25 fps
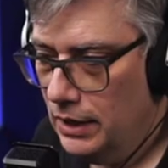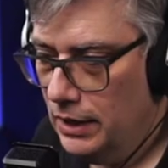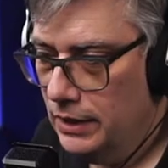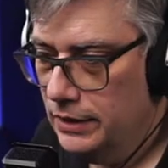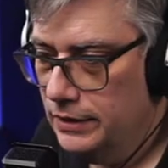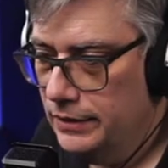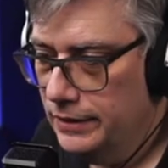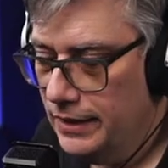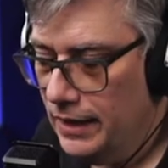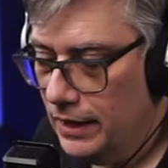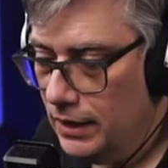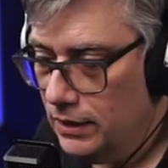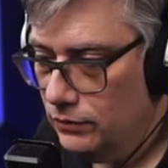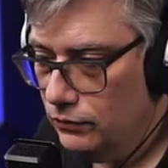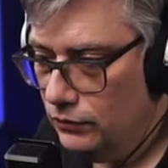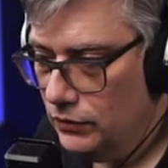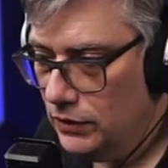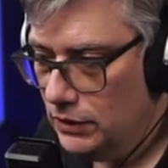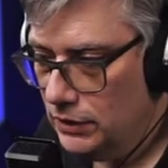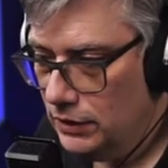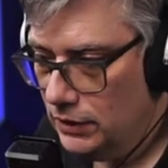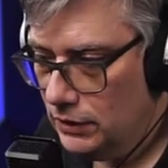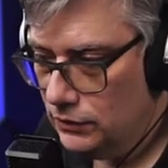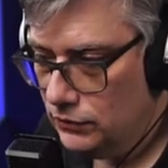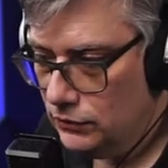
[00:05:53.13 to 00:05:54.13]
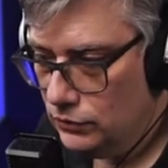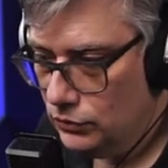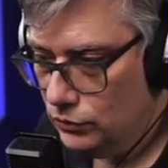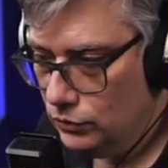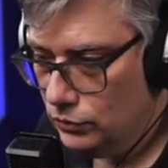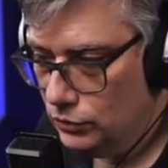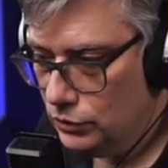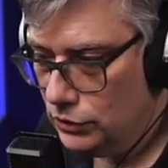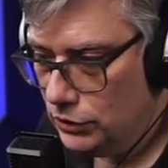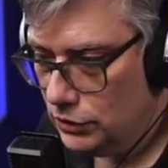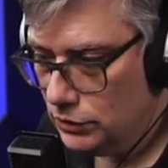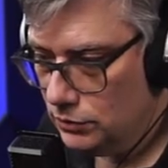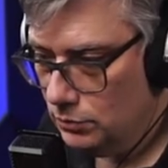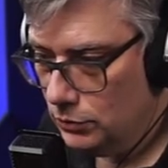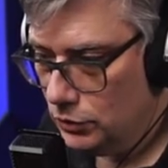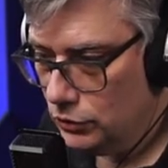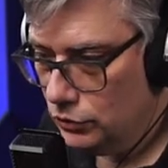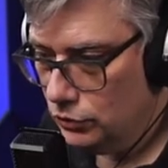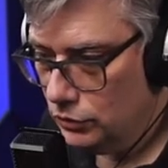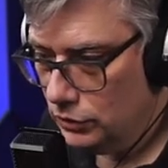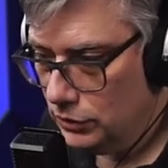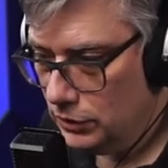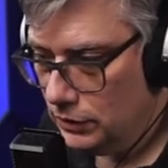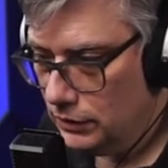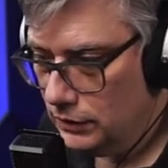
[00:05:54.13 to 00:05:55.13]
And then we need to just
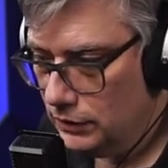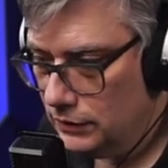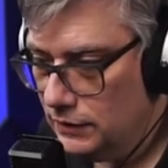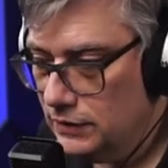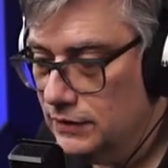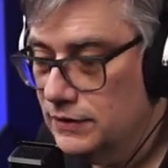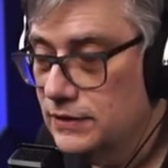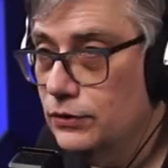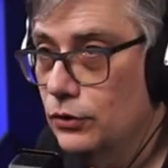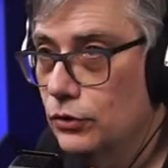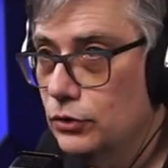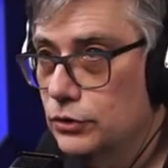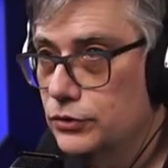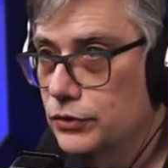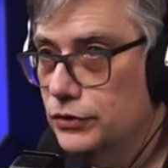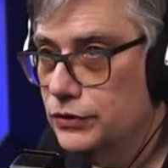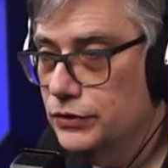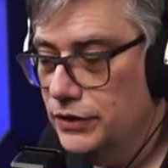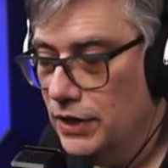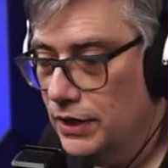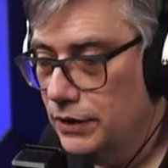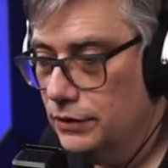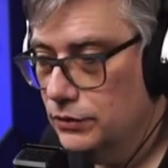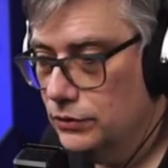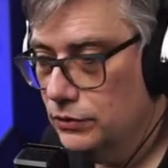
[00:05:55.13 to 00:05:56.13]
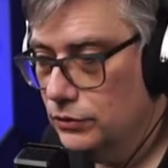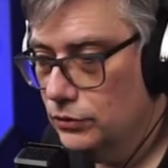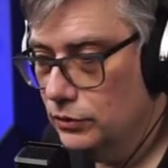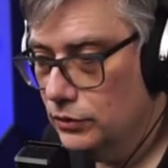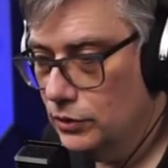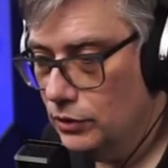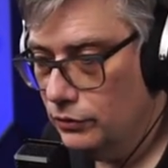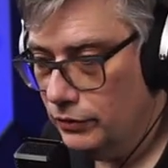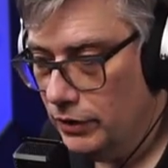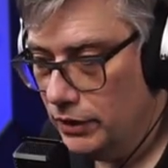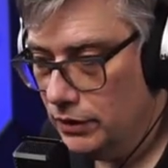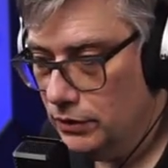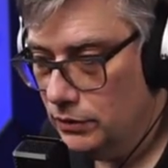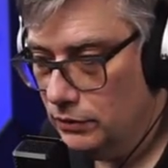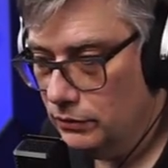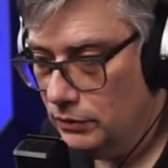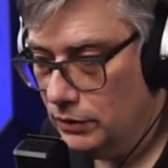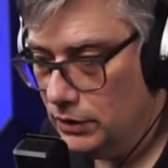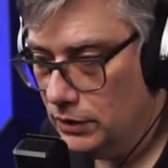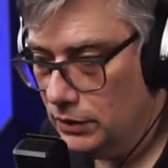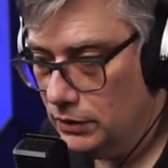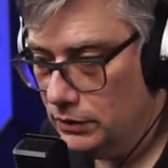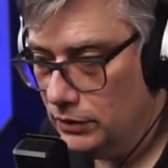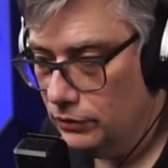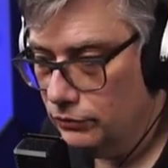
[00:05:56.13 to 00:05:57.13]
make sure that this is also sent to the
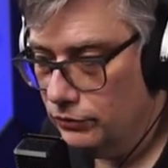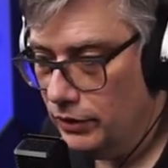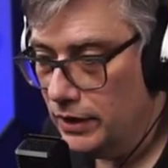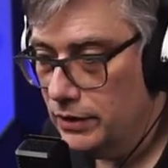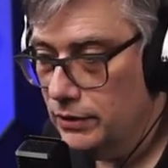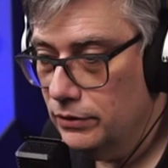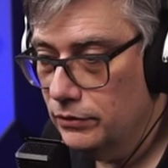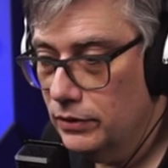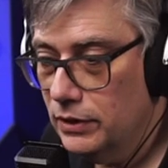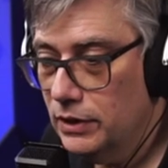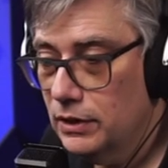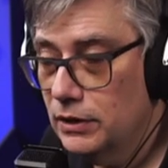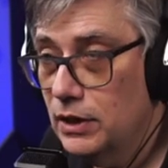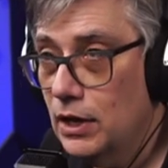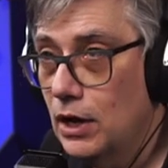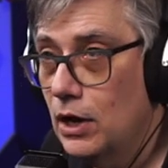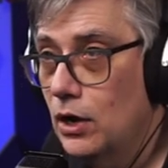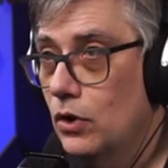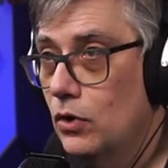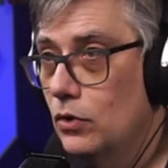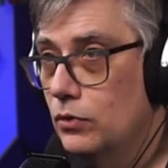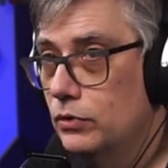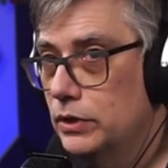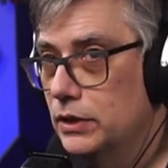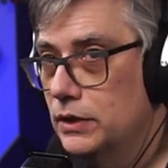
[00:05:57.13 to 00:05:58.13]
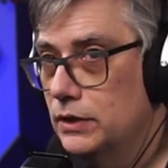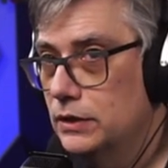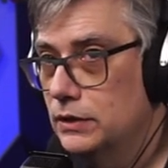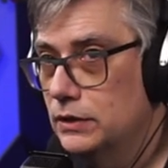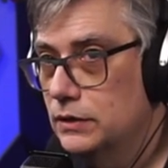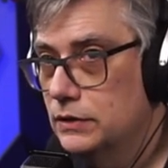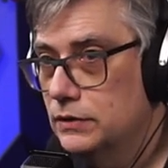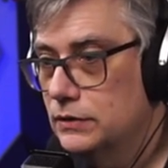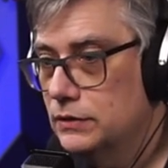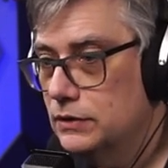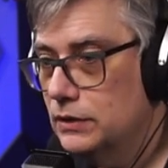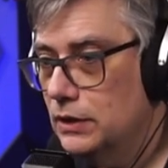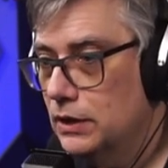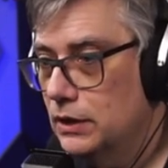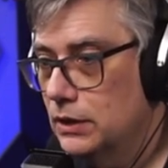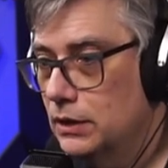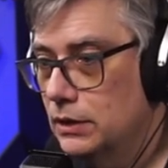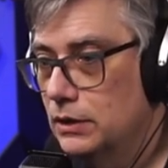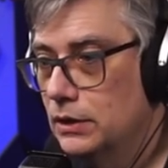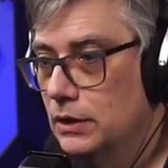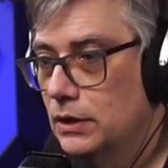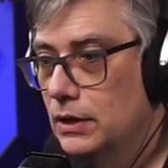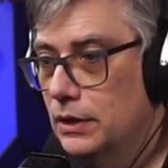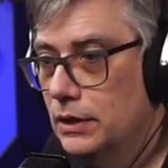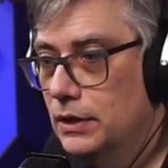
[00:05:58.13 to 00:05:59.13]
renderer. The renderer now is
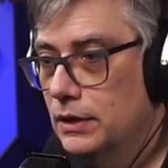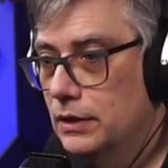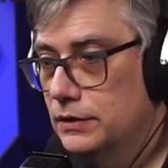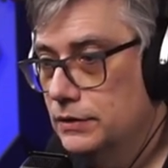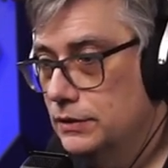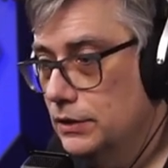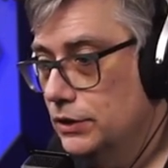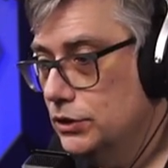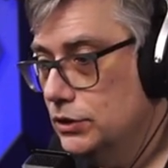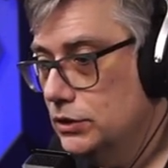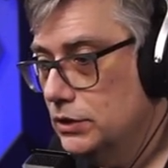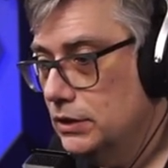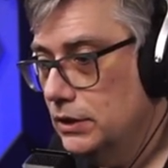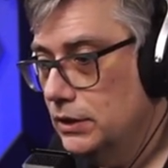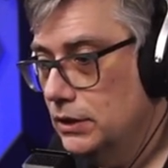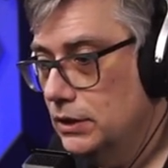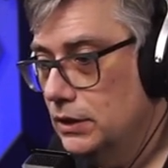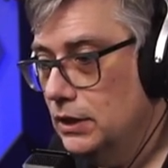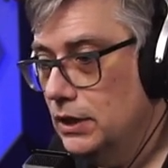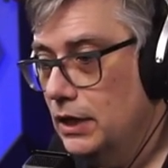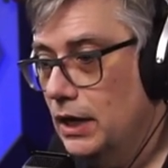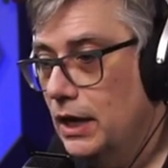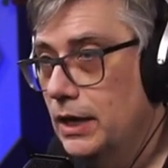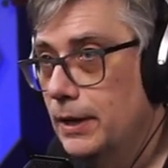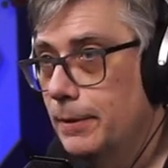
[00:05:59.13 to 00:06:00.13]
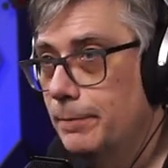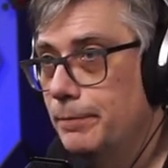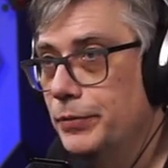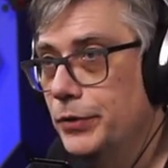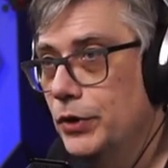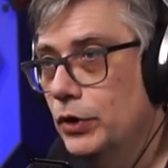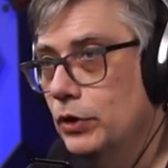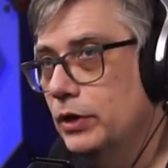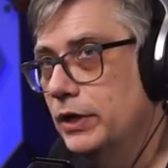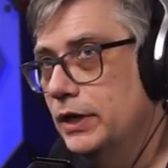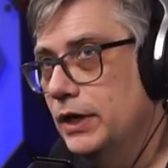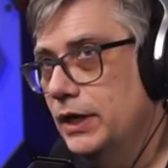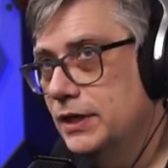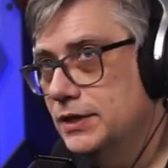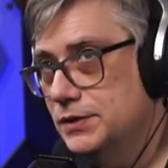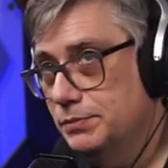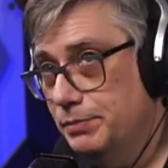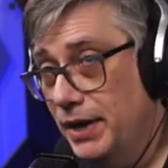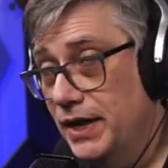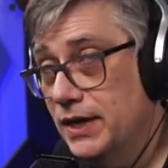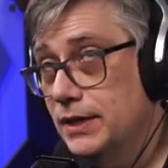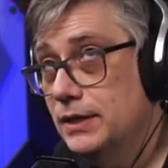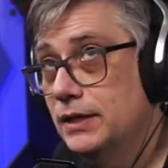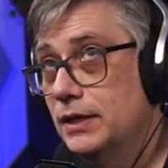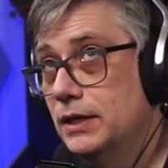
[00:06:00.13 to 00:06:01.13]
uh, essentially um,
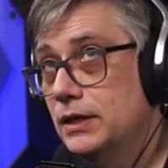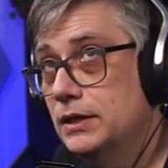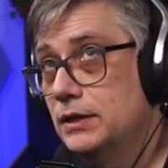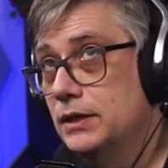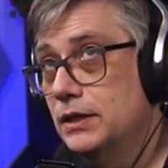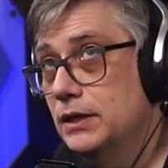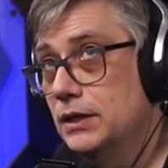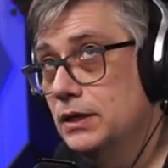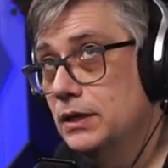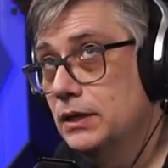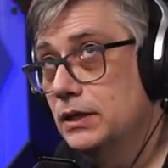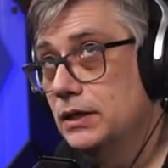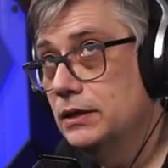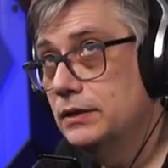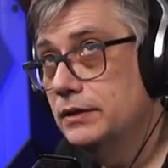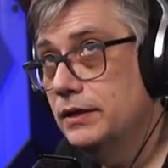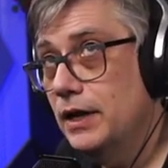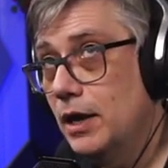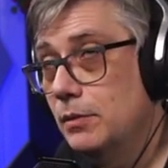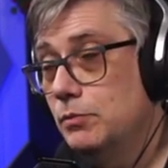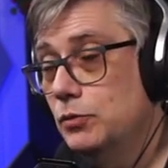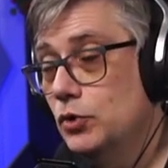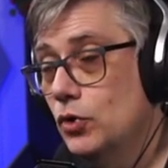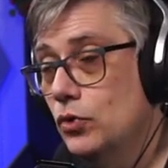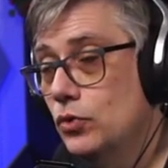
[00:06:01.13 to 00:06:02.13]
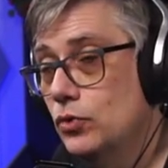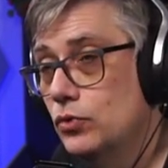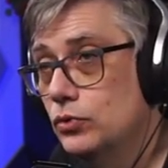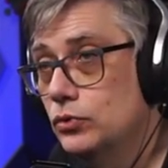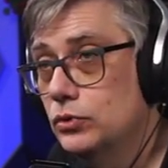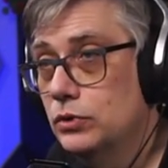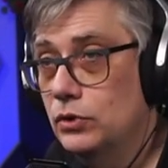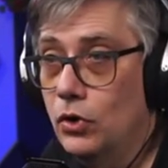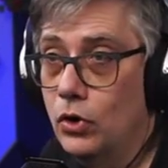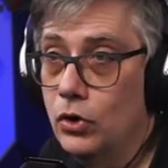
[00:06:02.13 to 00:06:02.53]
expecting the timecode